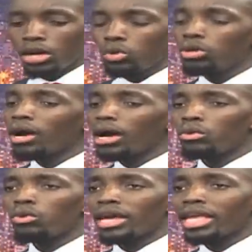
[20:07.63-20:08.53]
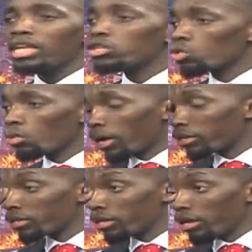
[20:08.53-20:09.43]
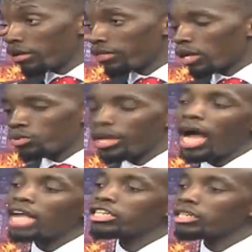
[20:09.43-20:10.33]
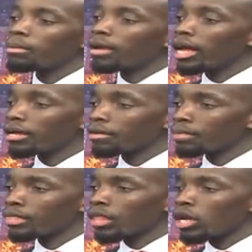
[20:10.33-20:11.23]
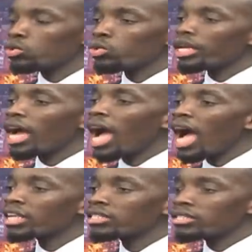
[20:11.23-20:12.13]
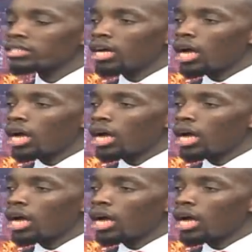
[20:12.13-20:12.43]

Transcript: we were keen so much that we hatched a plan to rehearse